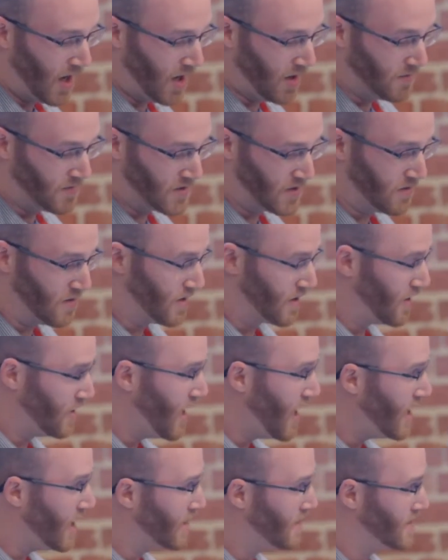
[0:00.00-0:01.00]
So the
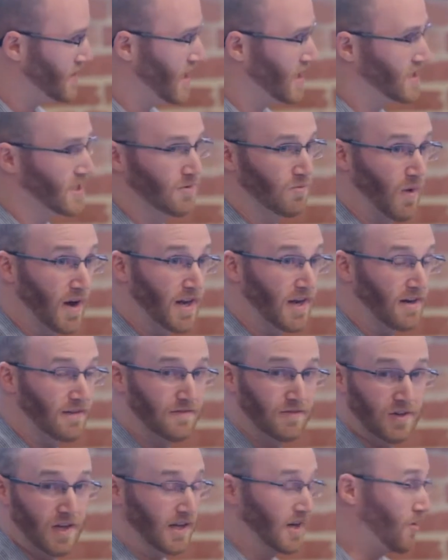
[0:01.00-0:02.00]
client is actually waiting
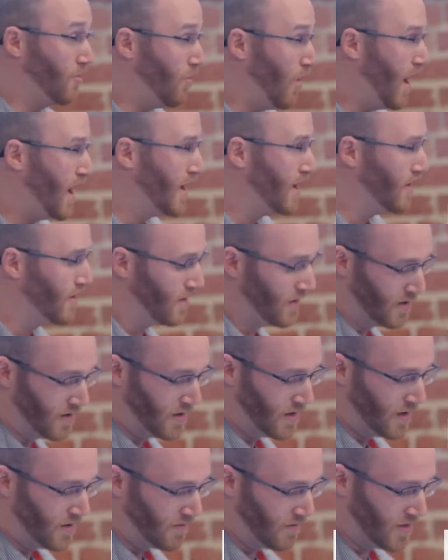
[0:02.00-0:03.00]
for like a while
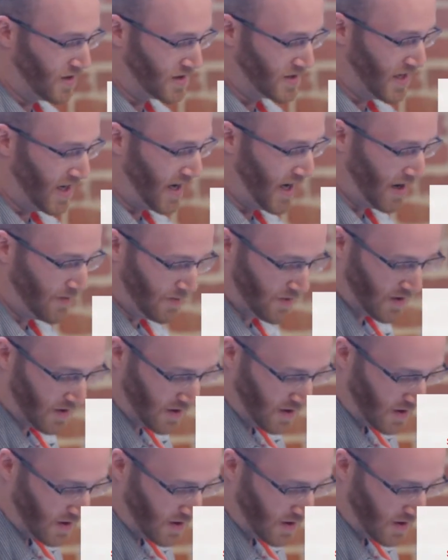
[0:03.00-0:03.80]
for this to happen.